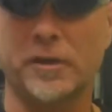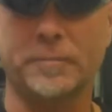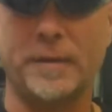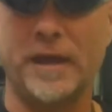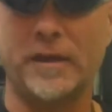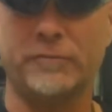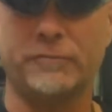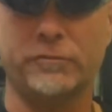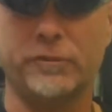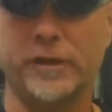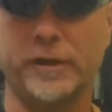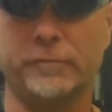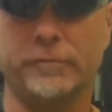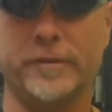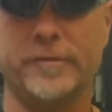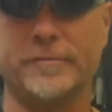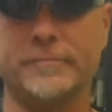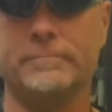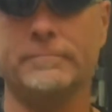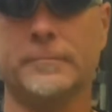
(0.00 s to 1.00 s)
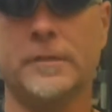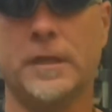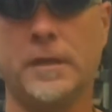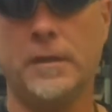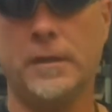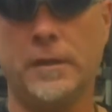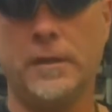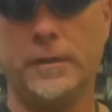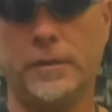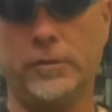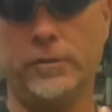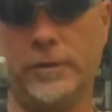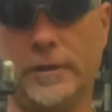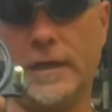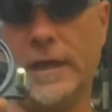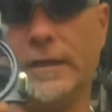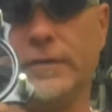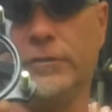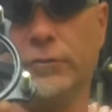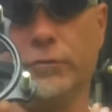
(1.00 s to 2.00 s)
pattern for any reason, you
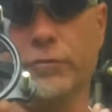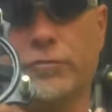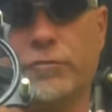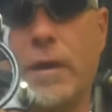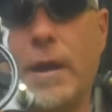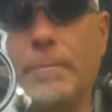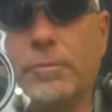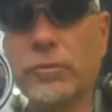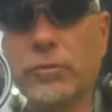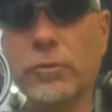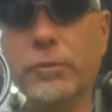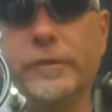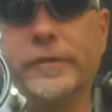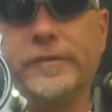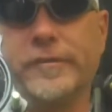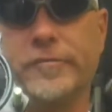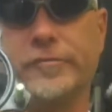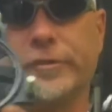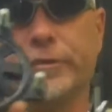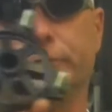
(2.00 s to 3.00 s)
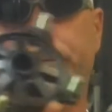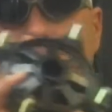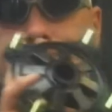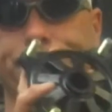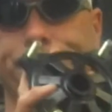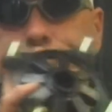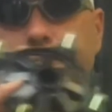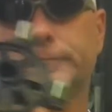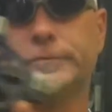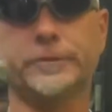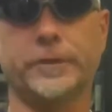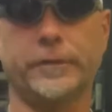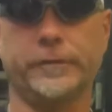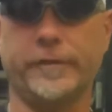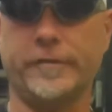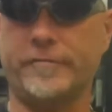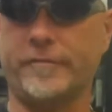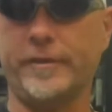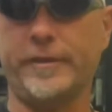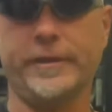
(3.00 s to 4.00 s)
kind of do a swapperoo with these two. So
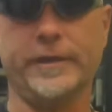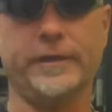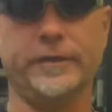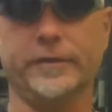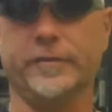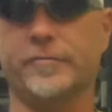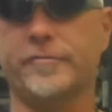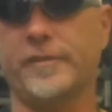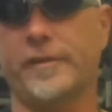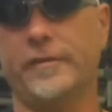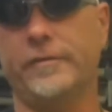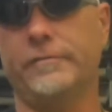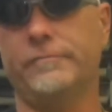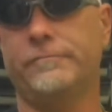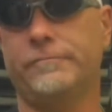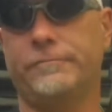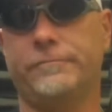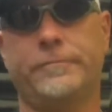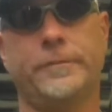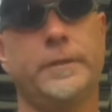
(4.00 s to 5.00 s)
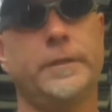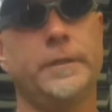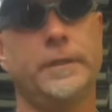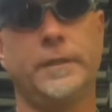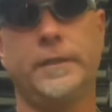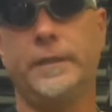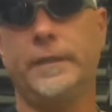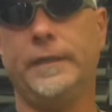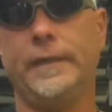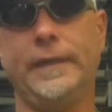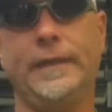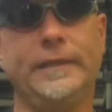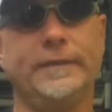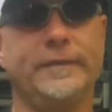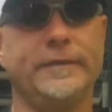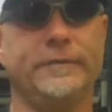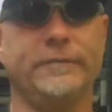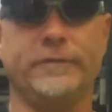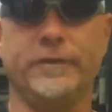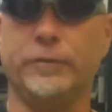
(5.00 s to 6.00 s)
let's say you got a good set of
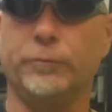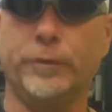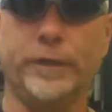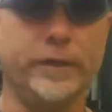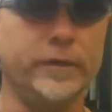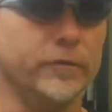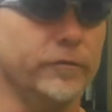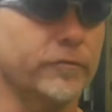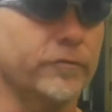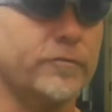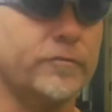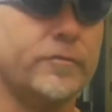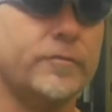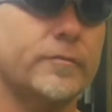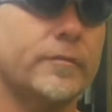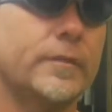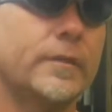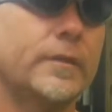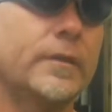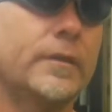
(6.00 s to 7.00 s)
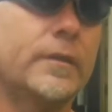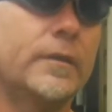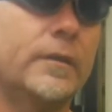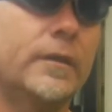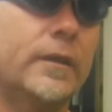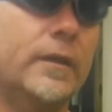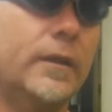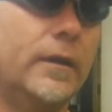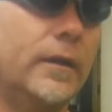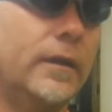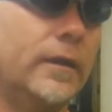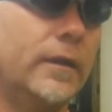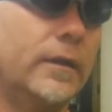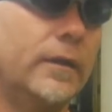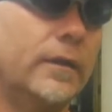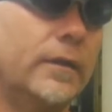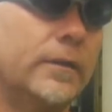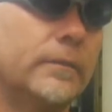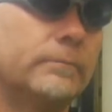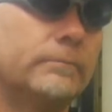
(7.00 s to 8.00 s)
ATV wheels
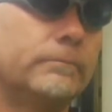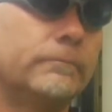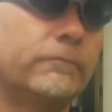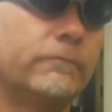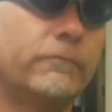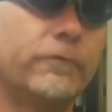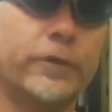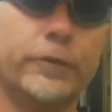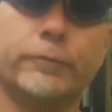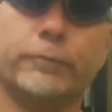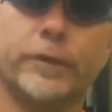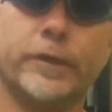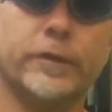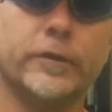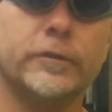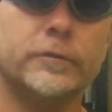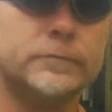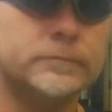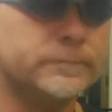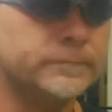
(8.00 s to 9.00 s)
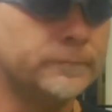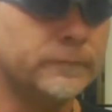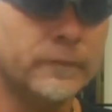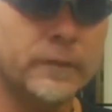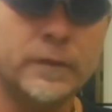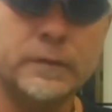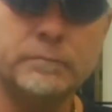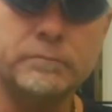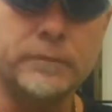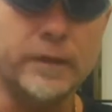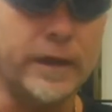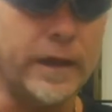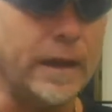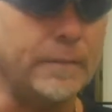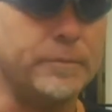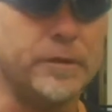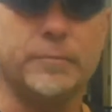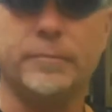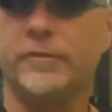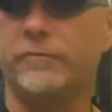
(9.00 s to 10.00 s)
for your rear. They
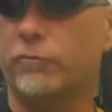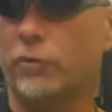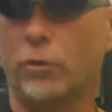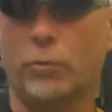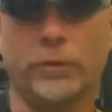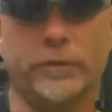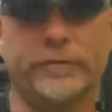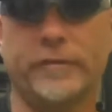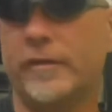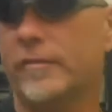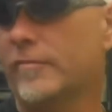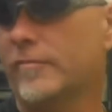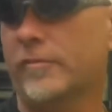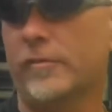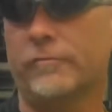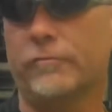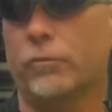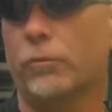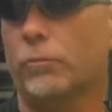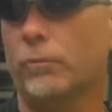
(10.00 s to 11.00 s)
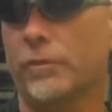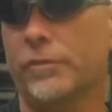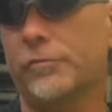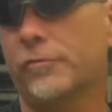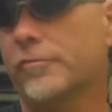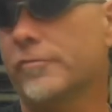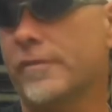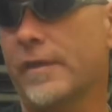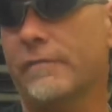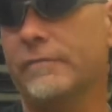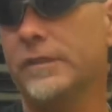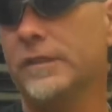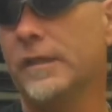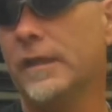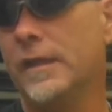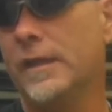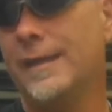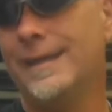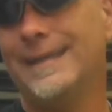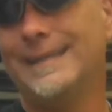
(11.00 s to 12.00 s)
happen to be 4 on 110 instead of 4 on 137.
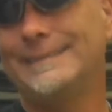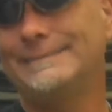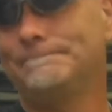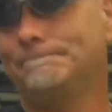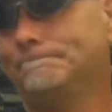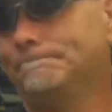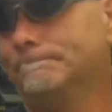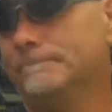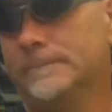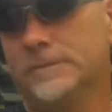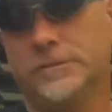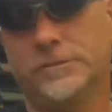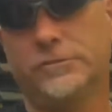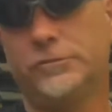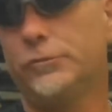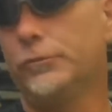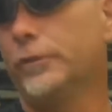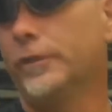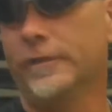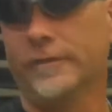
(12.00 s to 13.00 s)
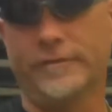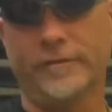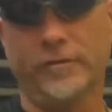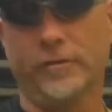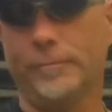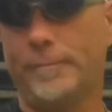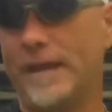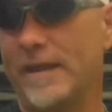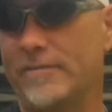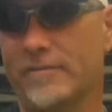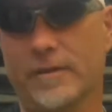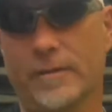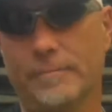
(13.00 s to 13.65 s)
It's too good a deal to pass up.